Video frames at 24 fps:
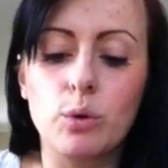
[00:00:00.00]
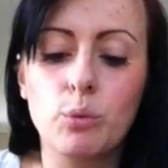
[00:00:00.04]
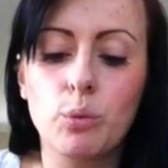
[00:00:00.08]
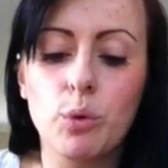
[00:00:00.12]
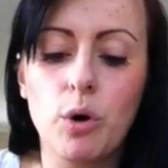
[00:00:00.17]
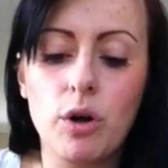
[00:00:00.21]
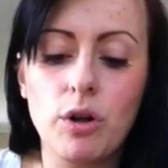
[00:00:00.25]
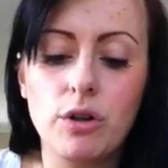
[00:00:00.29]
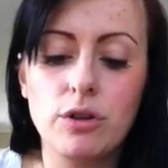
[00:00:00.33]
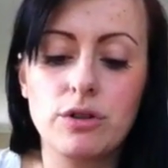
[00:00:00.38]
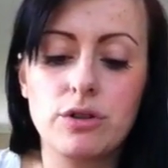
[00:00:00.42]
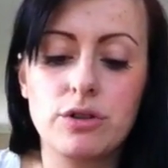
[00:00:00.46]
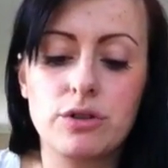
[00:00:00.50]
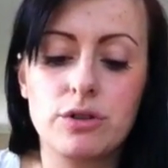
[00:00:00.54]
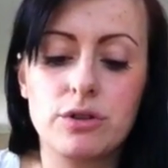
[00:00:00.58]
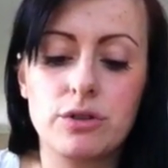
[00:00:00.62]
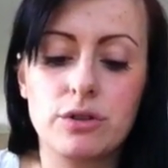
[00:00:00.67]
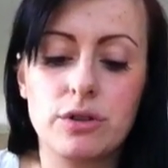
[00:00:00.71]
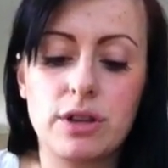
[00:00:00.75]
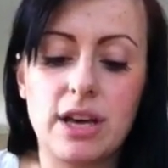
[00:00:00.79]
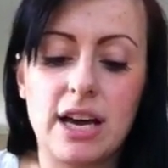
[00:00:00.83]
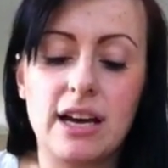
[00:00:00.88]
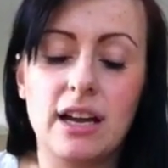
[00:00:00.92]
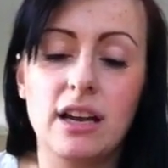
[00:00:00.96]

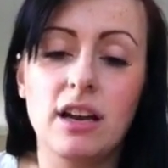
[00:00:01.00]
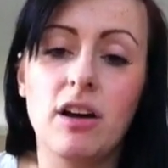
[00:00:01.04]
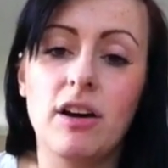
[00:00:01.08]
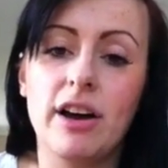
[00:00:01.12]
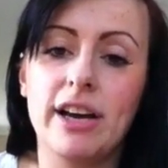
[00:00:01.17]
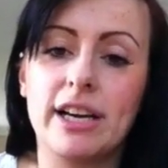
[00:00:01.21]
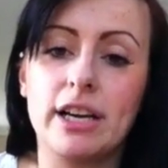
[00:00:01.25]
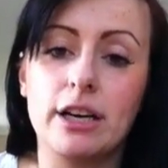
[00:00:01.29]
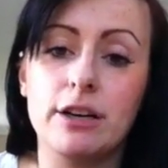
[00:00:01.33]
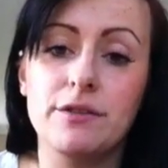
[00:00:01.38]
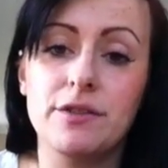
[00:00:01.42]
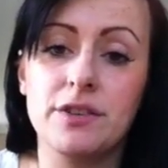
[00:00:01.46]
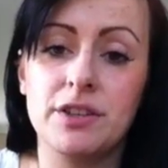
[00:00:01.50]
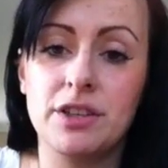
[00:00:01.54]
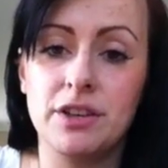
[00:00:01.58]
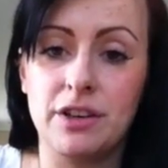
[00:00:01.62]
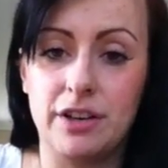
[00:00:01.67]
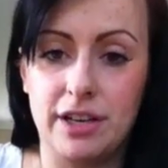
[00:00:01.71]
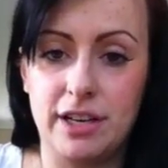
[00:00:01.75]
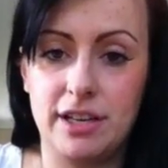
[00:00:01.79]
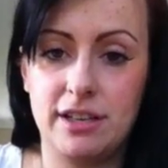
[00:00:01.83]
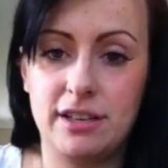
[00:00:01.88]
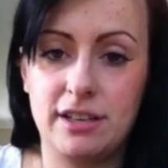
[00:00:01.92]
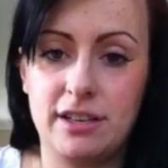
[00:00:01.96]
what they are like
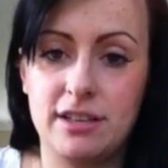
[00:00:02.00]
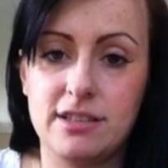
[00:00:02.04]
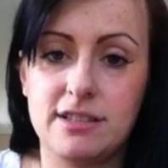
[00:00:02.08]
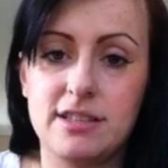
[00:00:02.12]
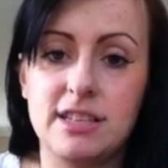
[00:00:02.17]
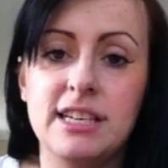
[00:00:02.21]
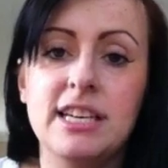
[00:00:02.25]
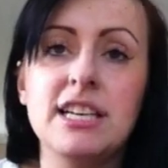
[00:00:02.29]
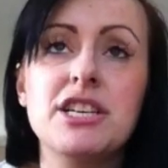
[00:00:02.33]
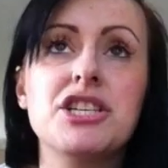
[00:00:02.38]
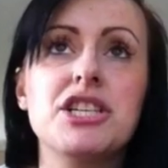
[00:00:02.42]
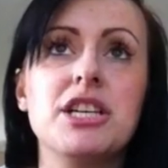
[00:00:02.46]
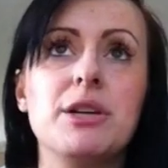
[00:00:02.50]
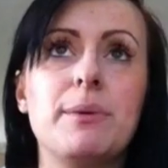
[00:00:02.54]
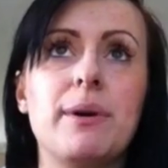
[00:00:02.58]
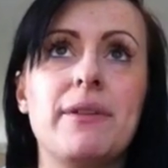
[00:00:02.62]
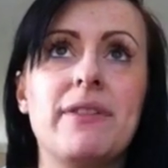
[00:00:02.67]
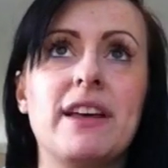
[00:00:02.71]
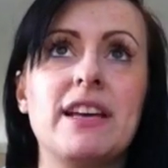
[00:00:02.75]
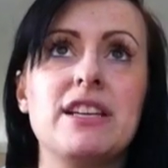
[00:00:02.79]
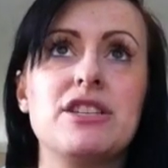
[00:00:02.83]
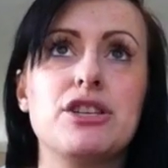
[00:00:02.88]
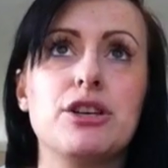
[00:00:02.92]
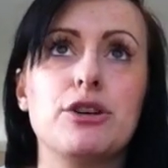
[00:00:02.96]
overnight, because initially
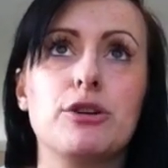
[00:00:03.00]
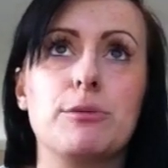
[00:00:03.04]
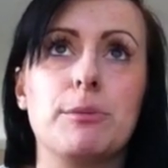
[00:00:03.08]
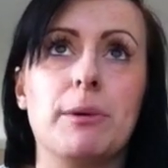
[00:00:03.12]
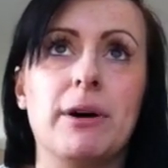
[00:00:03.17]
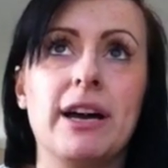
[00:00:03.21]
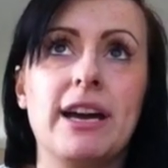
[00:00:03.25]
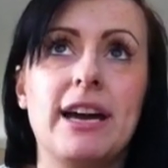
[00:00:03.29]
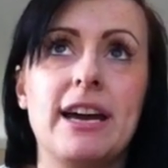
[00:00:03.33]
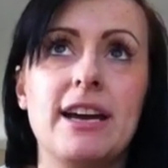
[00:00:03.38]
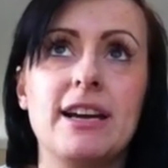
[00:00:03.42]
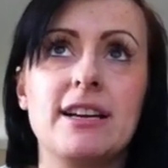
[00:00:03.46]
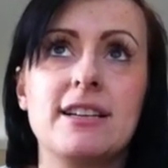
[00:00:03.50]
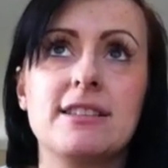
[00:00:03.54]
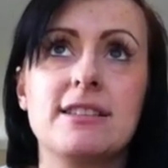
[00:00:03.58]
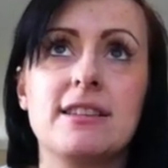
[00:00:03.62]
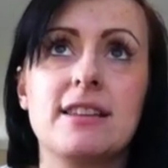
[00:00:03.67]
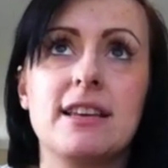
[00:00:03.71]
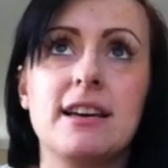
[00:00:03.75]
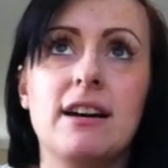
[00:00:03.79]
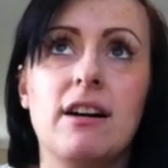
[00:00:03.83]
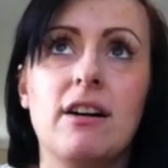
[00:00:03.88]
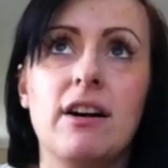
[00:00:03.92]
when they took my eggs,